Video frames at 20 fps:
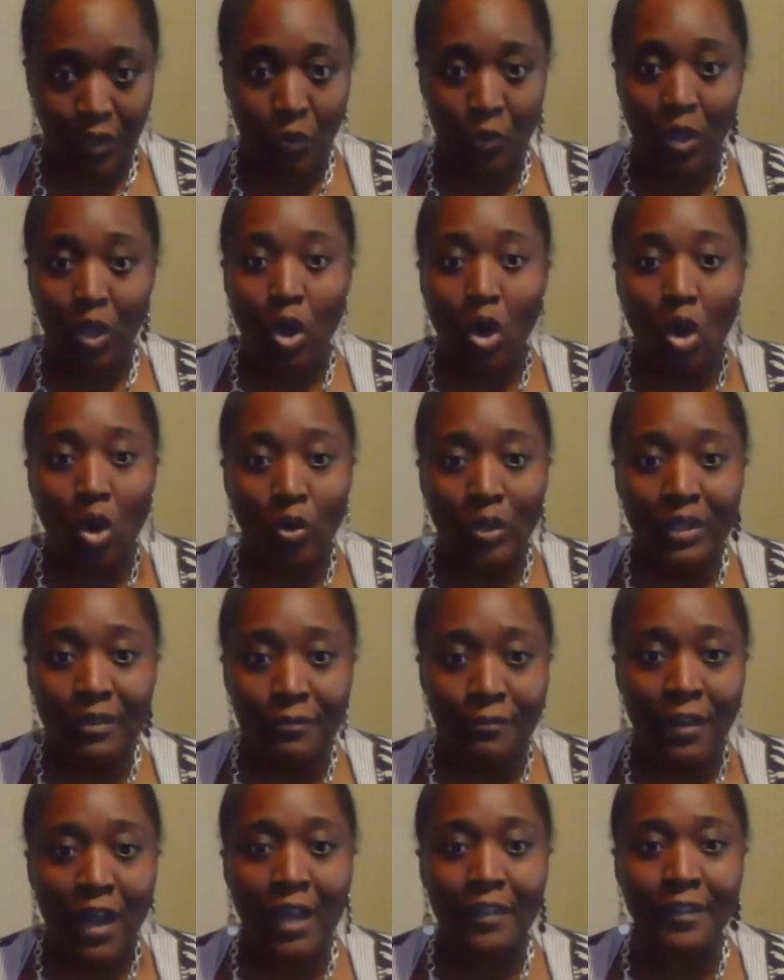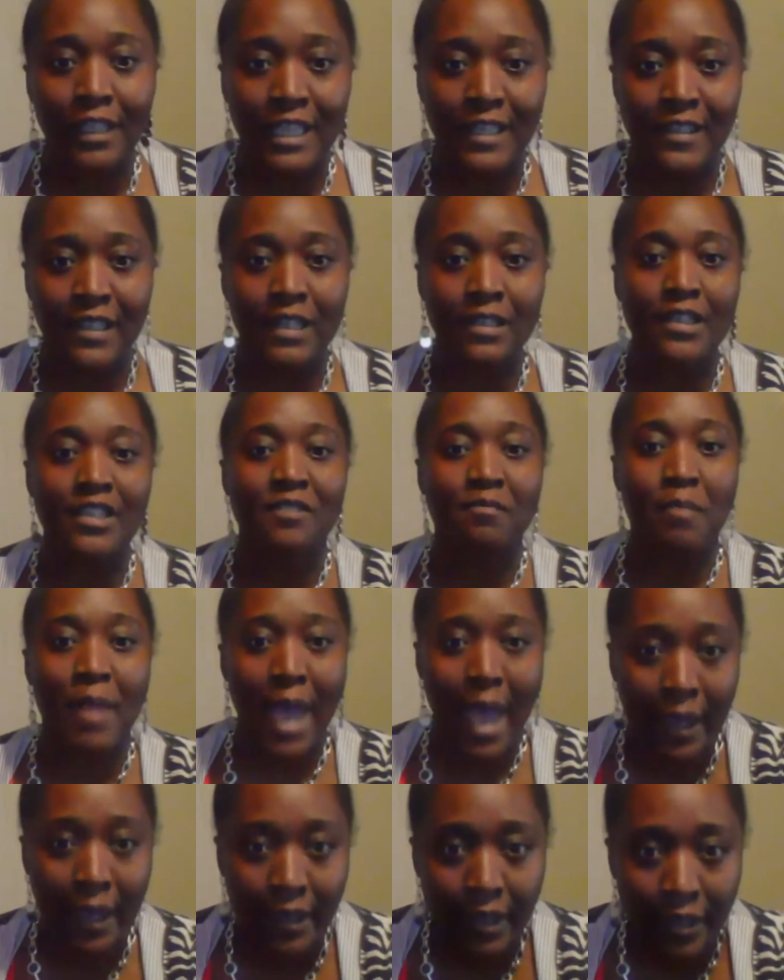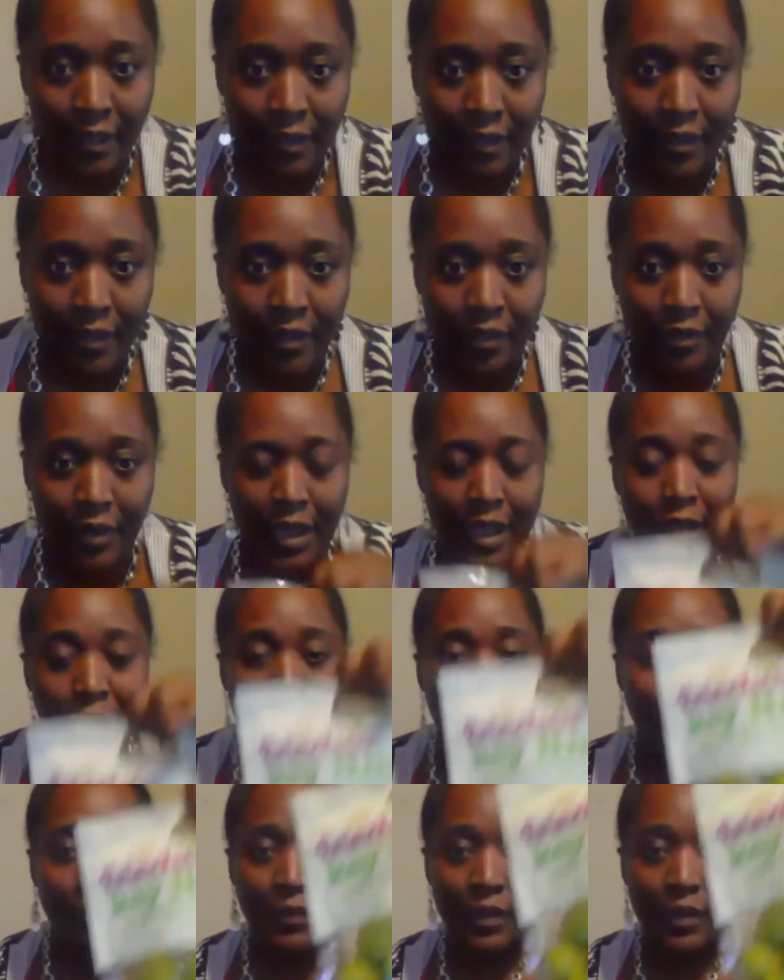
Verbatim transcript: You will only find these in this bag, okay?